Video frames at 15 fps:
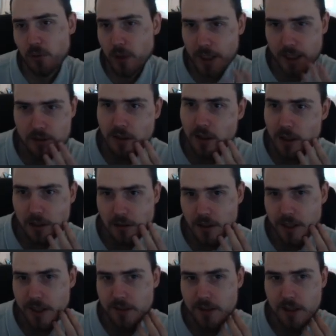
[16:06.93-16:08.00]
I actually kind of
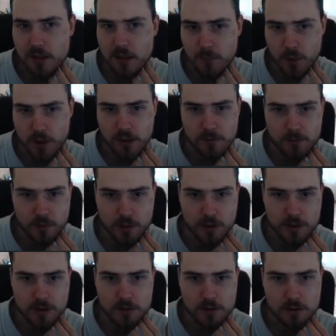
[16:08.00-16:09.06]
like that, doubling the
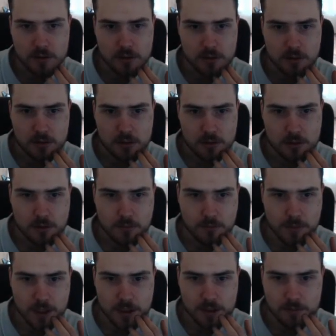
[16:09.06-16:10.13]
points.
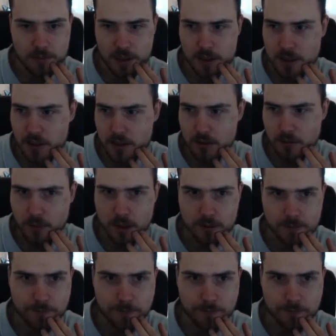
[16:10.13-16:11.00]
Makes sense to me.